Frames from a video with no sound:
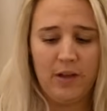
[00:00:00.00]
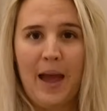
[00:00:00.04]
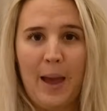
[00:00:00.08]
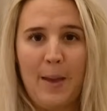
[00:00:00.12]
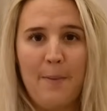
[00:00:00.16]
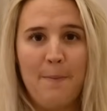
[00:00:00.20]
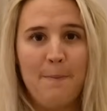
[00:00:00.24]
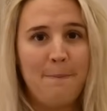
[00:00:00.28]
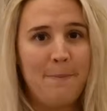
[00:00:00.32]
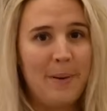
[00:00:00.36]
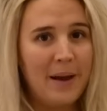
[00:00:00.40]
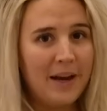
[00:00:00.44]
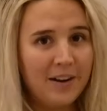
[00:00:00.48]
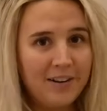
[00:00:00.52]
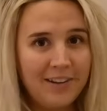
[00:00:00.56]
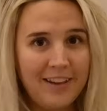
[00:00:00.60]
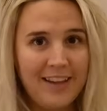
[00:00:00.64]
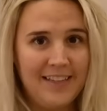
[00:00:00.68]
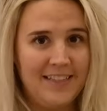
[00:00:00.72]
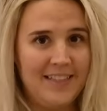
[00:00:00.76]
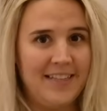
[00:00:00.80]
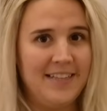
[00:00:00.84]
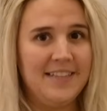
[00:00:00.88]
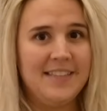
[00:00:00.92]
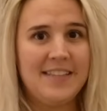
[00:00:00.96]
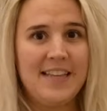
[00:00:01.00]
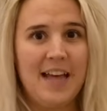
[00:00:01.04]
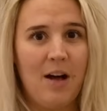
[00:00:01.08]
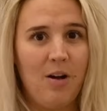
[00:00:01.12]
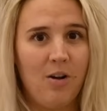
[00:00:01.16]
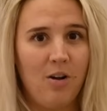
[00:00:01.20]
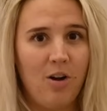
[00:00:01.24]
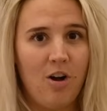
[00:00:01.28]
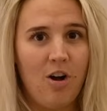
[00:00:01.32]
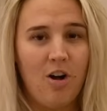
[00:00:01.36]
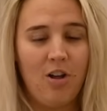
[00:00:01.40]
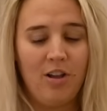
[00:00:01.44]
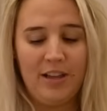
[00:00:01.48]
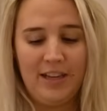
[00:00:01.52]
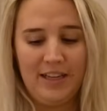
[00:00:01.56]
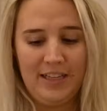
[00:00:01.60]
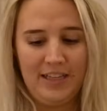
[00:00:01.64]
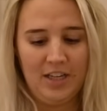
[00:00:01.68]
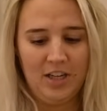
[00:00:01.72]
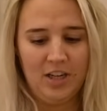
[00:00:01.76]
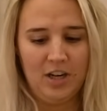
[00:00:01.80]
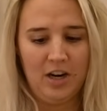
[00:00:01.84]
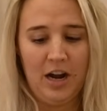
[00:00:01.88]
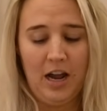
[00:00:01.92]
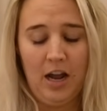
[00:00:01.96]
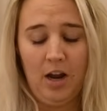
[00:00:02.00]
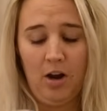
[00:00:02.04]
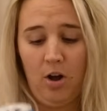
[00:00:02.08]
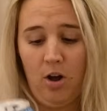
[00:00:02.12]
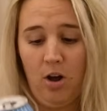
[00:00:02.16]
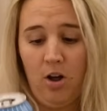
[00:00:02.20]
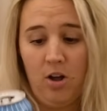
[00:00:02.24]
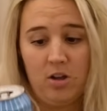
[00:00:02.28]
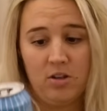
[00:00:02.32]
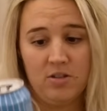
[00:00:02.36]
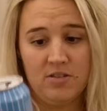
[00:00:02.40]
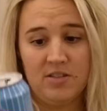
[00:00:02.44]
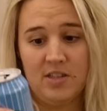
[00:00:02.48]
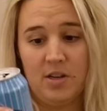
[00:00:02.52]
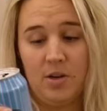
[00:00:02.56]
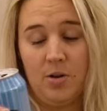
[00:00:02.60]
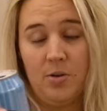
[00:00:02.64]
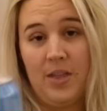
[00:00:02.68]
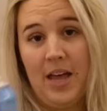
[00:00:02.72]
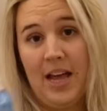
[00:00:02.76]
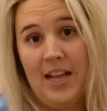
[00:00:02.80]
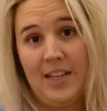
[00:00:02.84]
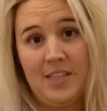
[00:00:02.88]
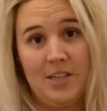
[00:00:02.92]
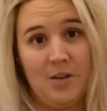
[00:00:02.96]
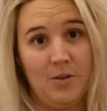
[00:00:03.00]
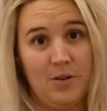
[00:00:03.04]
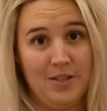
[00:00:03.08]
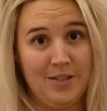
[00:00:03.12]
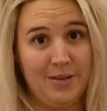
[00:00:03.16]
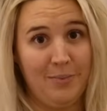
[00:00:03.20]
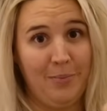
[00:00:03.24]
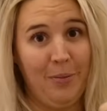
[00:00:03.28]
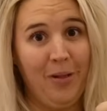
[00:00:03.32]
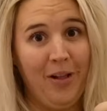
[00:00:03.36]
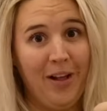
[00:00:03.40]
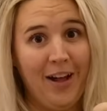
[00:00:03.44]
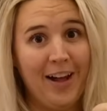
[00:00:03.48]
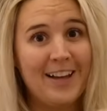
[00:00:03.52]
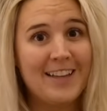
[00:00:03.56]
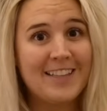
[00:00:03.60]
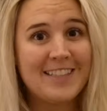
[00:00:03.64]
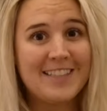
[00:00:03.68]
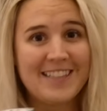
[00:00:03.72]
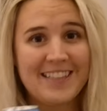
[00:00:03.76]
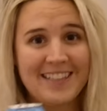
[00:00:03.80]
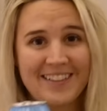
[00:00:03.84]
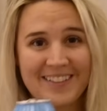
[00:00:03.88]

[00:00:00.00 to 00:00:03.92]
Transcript: I barely taste the alcohol in here at all, so that's always a plus.